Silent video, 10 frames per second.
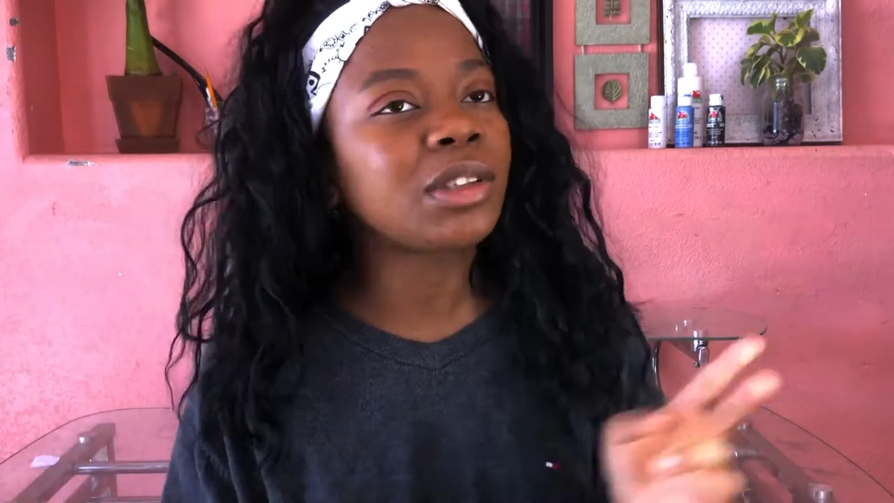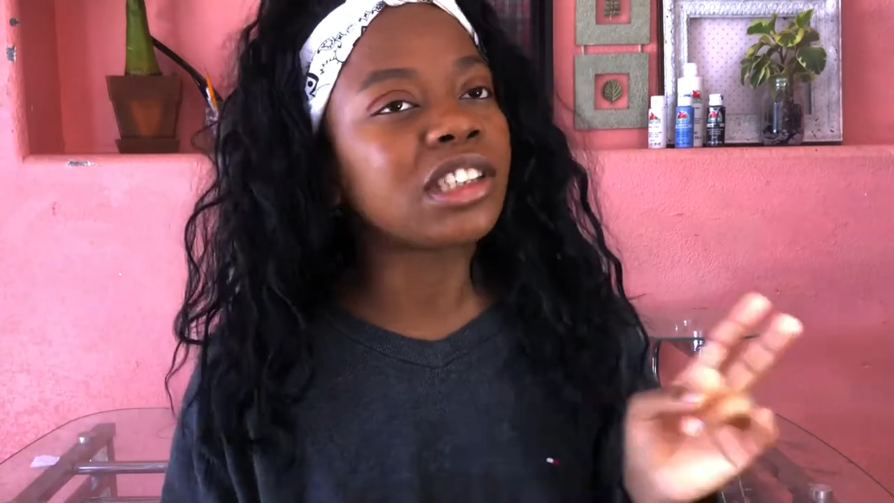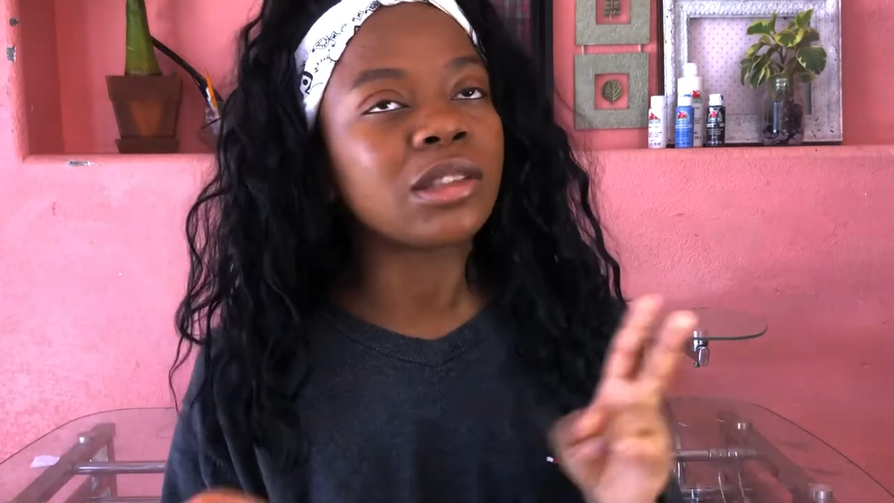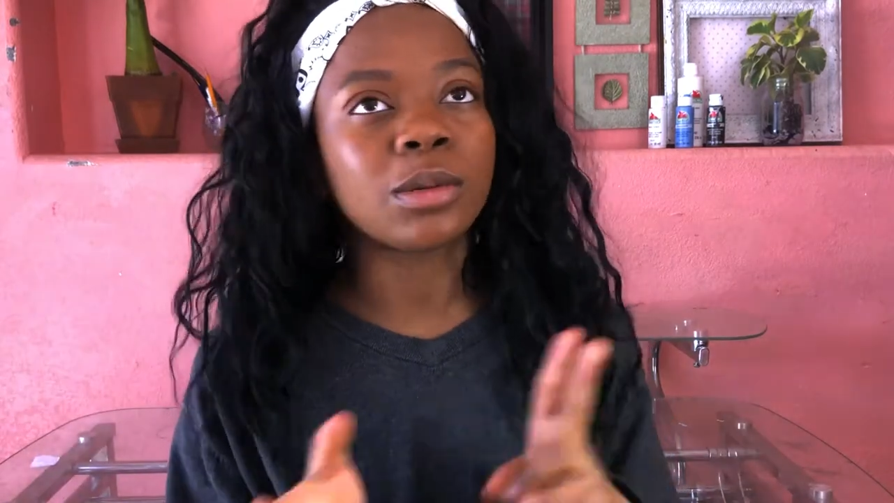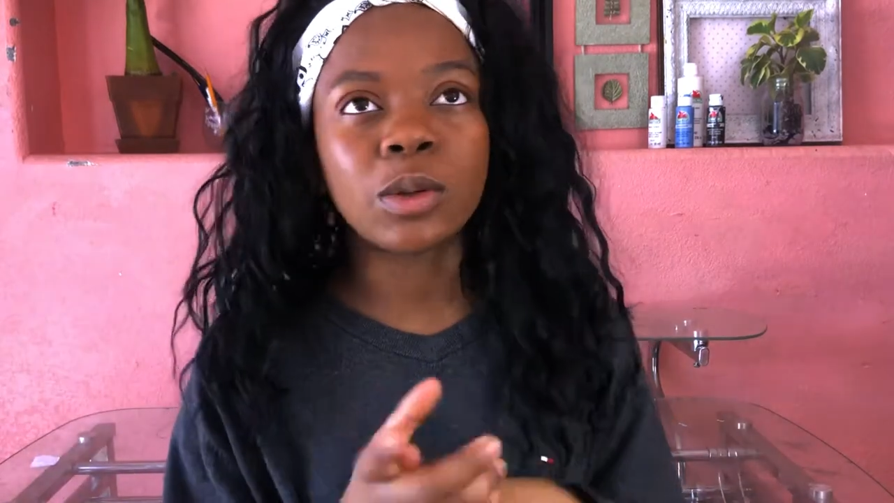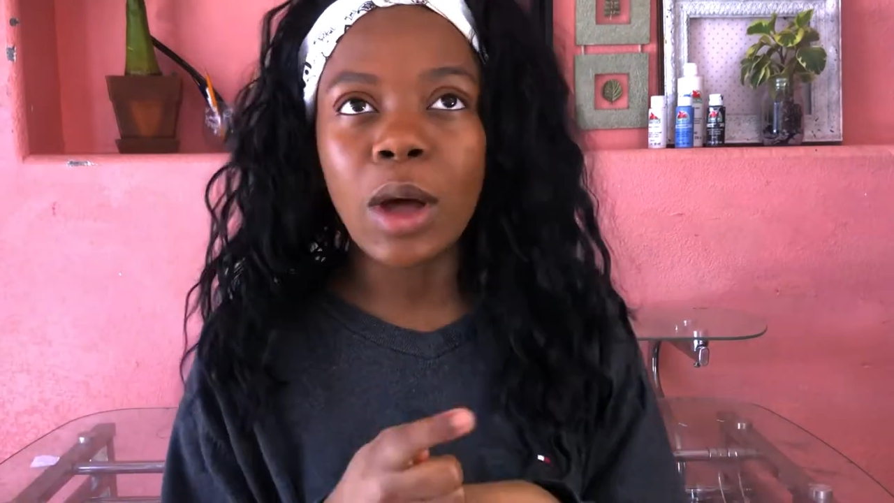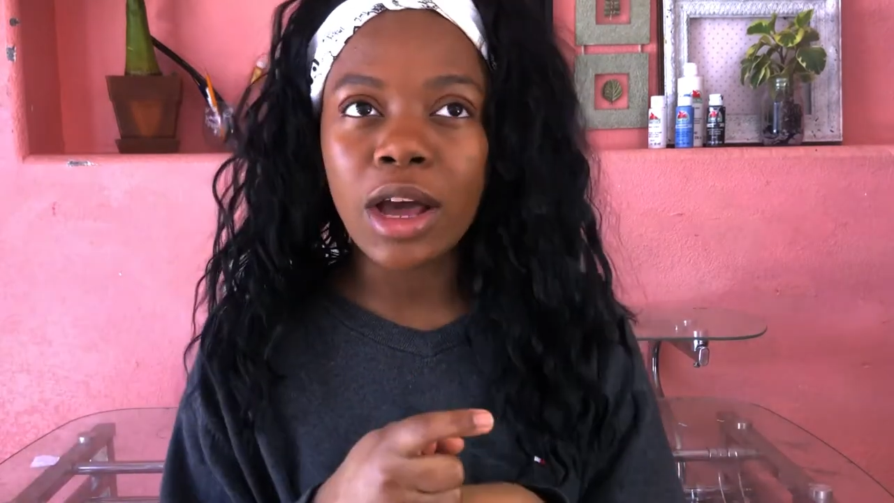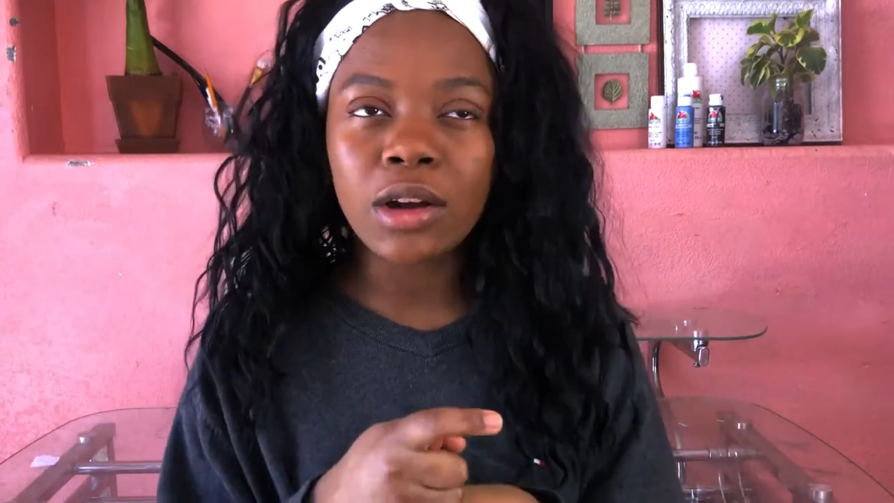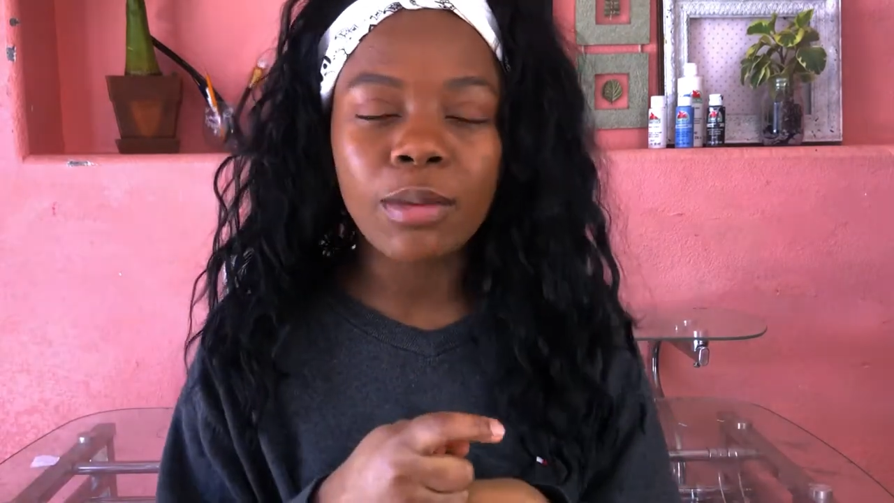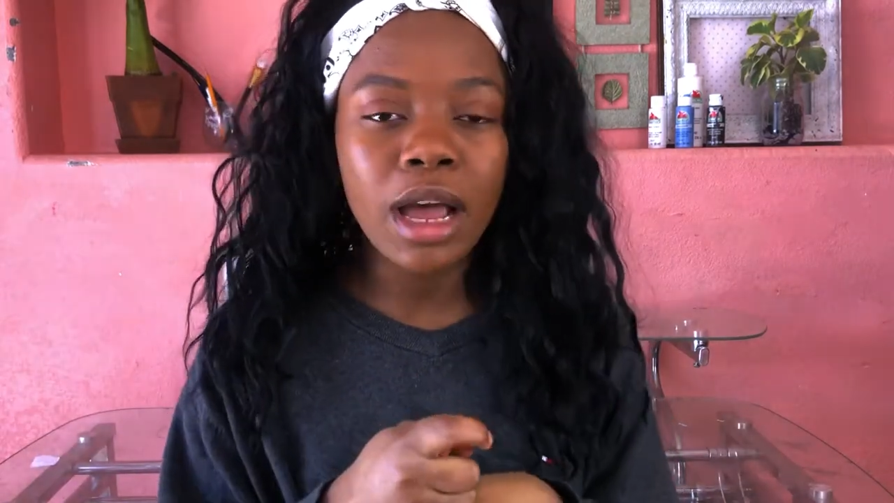reusable
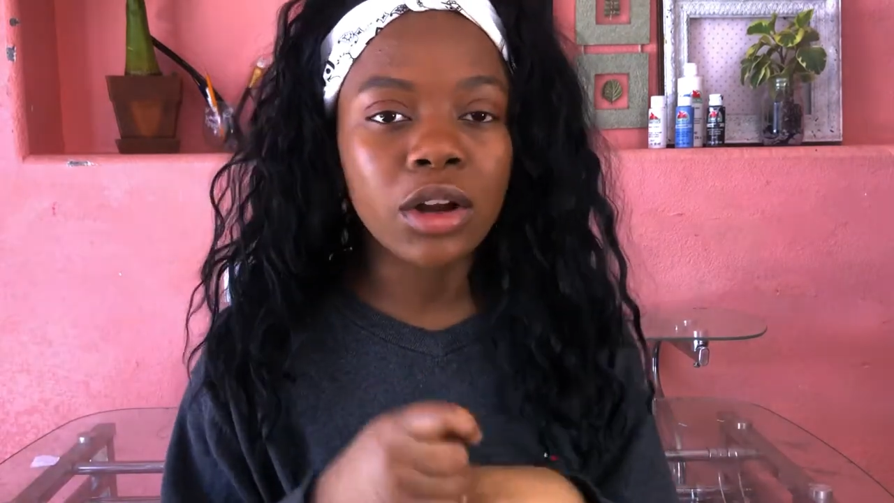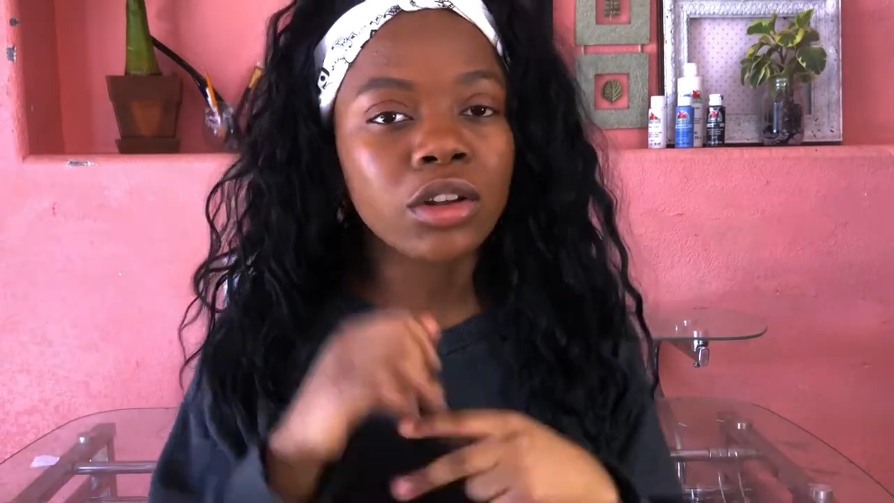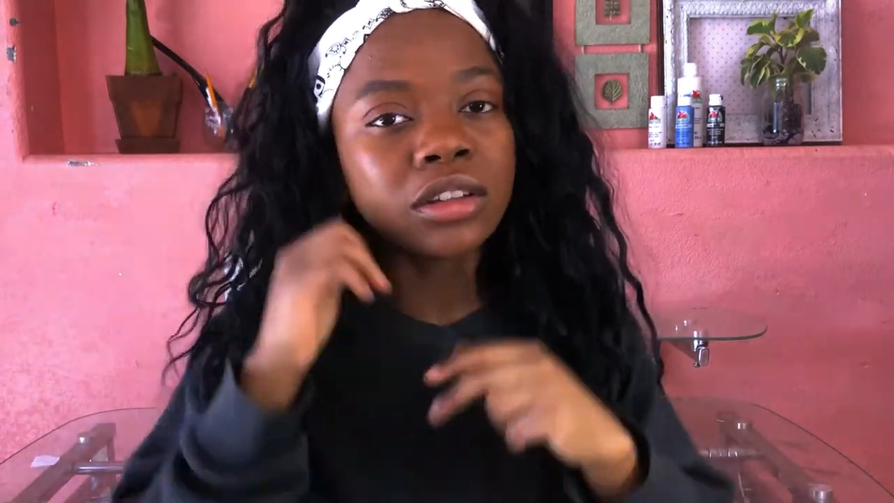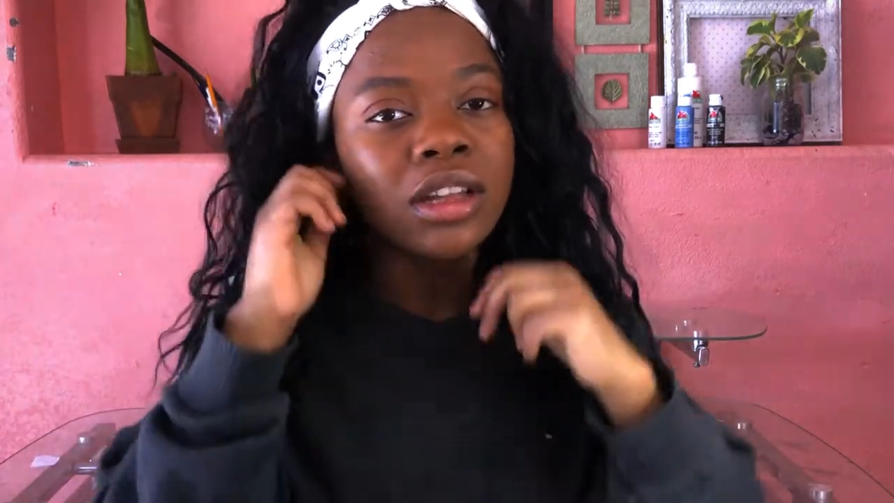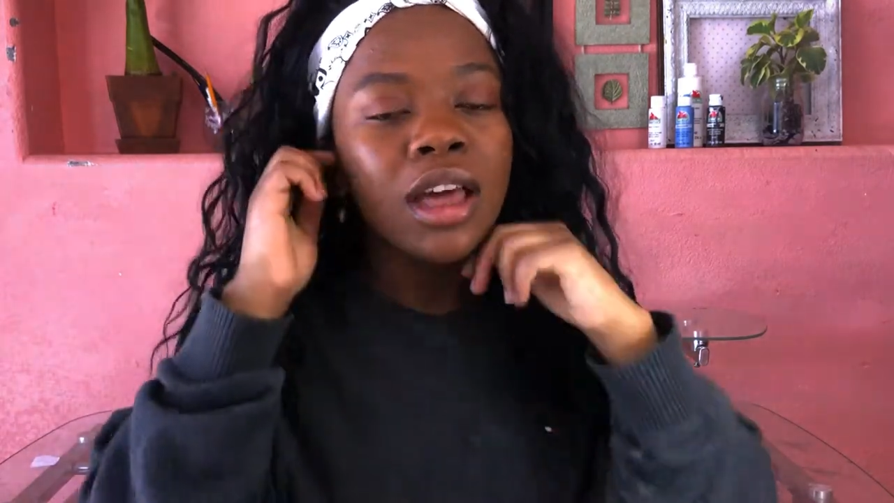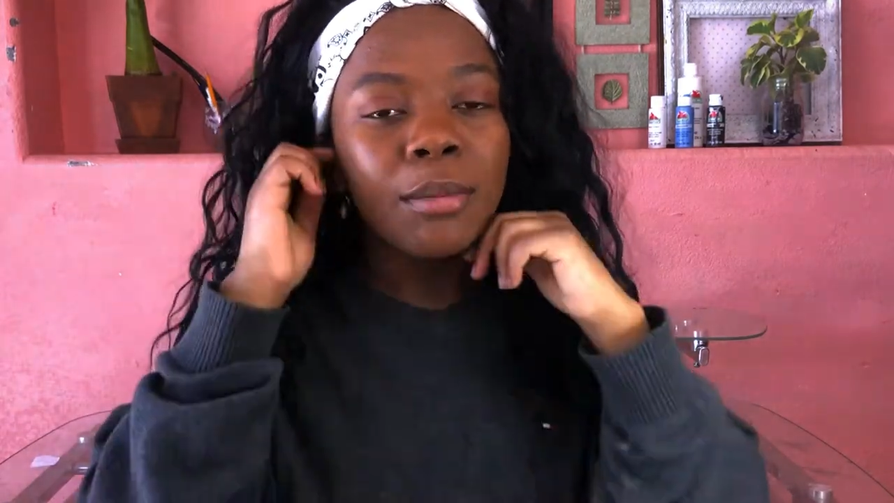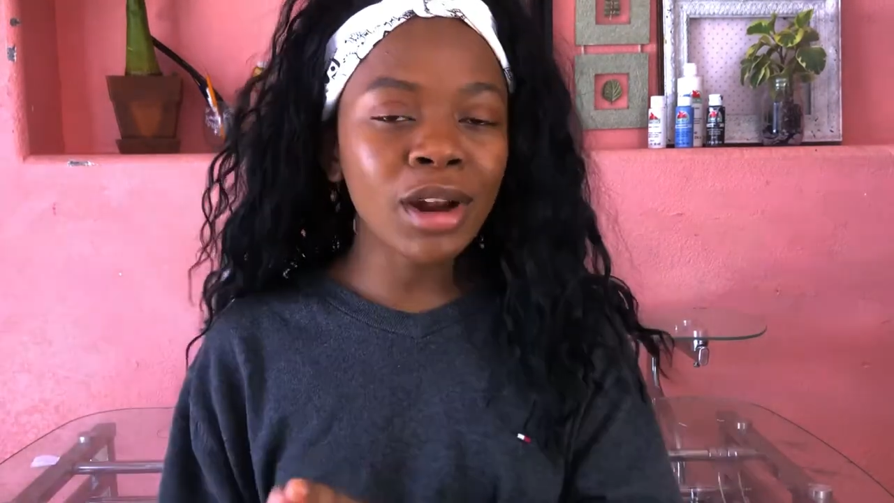water bottles.